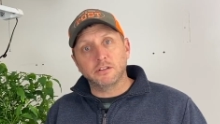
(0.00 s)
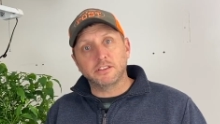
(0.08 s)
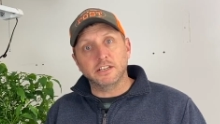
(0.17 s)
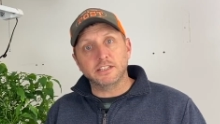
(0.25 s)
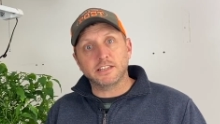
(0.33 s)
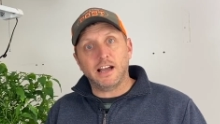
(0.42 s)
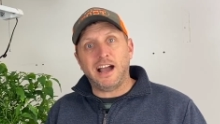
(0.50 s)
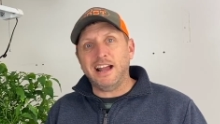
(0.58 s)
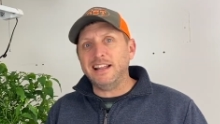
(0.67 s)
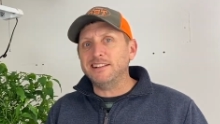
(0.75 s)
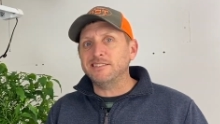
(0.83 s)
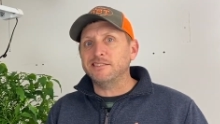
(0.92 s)
this, I
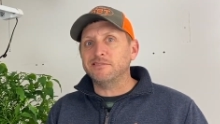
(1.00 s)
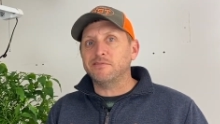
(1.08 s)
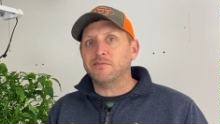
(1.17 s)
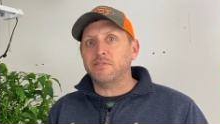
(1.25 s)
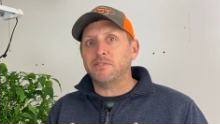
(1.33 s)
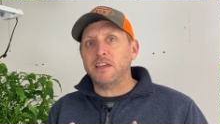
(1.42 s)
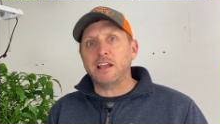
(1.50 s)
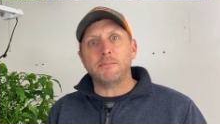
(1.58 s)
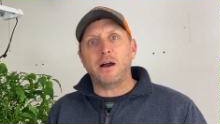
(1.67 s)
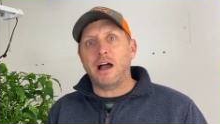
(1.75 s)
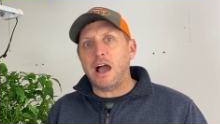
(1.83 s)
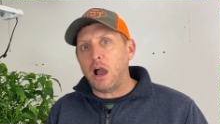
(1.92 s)
didn't think
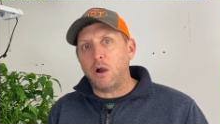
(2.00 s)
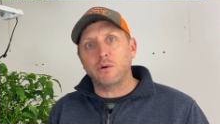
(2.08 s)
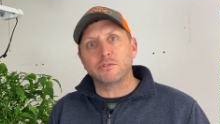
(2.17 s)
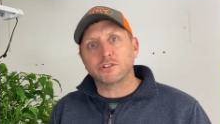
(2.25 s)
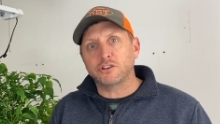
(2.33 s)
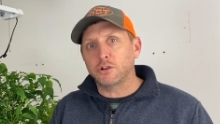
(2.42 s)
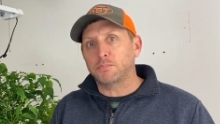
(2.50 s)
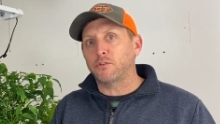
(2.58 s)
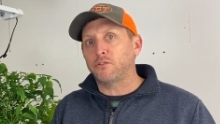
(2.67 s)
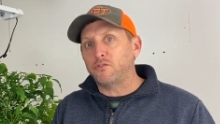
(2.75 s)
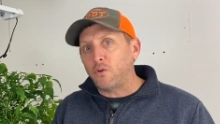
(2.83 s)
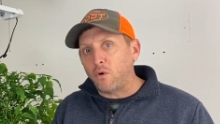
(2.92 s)
about how I was going to
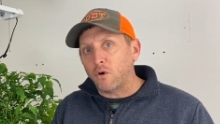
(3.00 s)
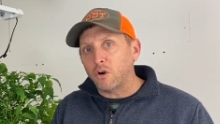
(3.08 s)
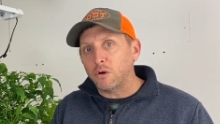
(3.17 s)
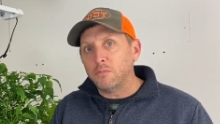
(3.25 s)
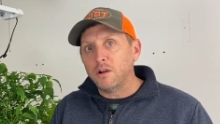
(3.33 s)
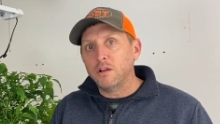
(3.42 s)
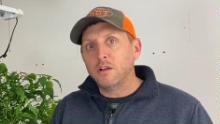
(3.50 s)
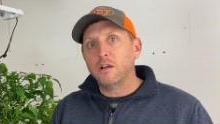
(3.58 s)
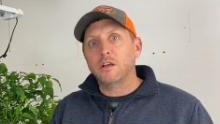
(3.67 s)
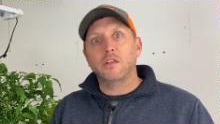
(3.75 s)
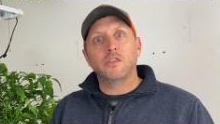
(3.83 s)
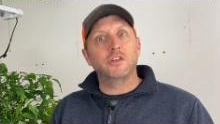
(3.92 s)
perform
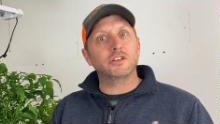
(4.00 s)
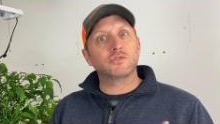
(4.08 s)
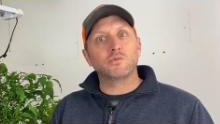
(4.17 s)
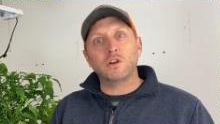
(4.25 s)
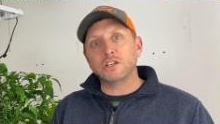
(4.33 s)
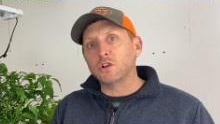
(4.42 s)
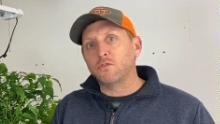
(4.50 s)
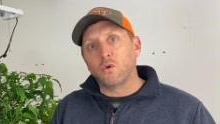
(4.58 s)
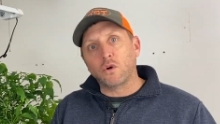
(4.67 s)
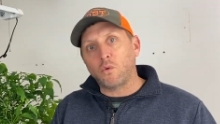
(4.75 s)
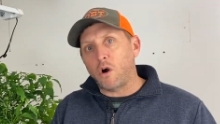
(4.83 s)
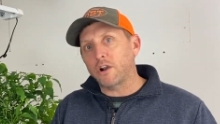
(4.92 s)
this
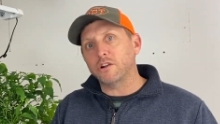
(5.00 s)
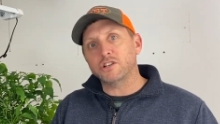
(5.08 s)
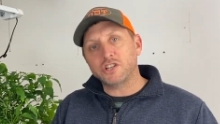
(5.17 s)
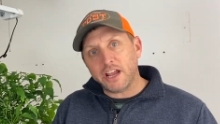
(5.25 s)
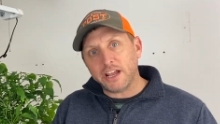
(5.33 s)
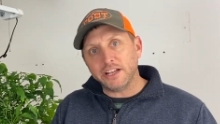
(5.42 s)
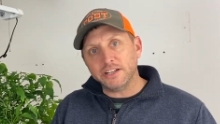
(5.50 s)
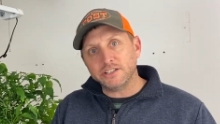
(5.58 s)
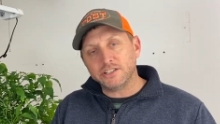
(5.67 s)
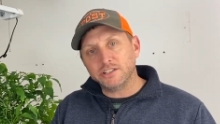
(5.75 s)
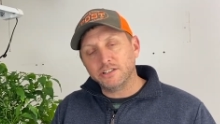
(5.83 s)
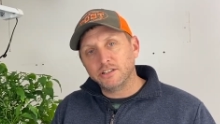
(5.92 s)
reservoir water change.
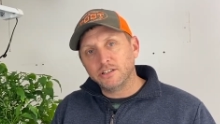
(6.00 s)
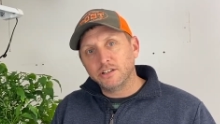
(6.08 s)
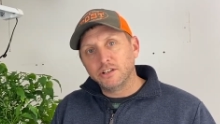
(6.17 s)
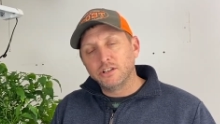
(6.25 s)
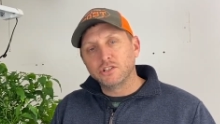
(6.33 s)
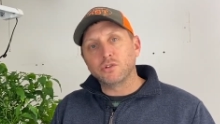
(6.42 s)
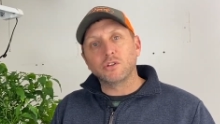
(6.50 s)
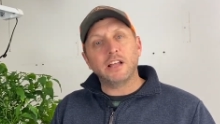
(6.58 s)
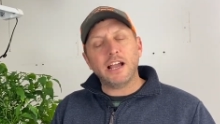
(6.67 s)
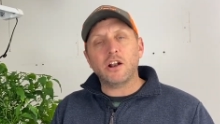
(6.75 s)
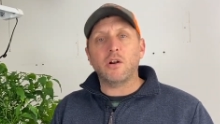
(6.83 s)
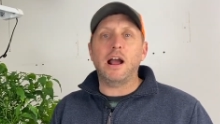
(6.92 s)
So
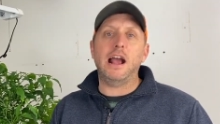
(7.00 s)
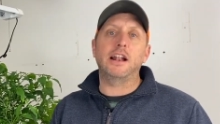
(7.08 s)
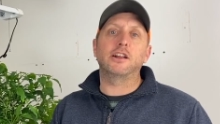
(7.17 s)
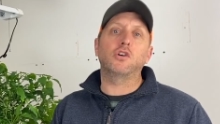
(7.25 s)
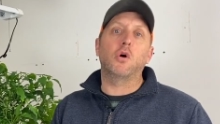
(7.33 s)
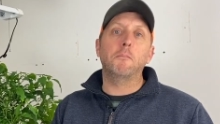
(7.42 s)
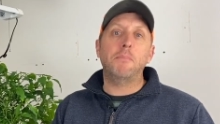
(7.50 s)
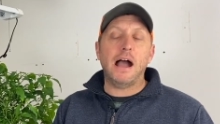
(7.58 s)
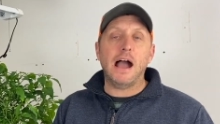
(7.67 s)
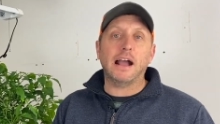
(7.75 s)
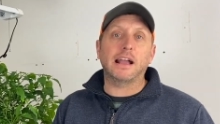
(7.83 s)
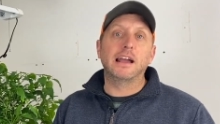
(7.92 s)
later I had to go
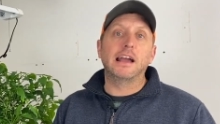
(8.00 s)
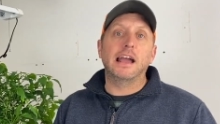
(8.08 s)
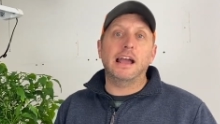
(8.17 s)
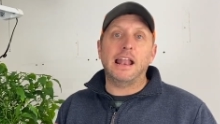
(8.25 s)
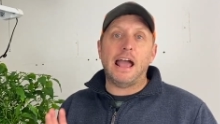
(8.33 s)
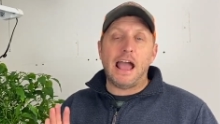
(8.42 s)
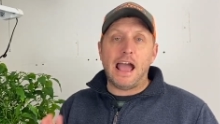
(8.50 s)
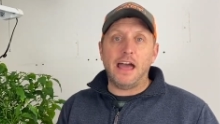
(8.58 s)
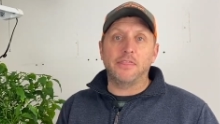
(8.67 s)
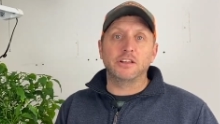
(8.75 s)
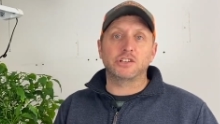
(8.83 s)
back and add this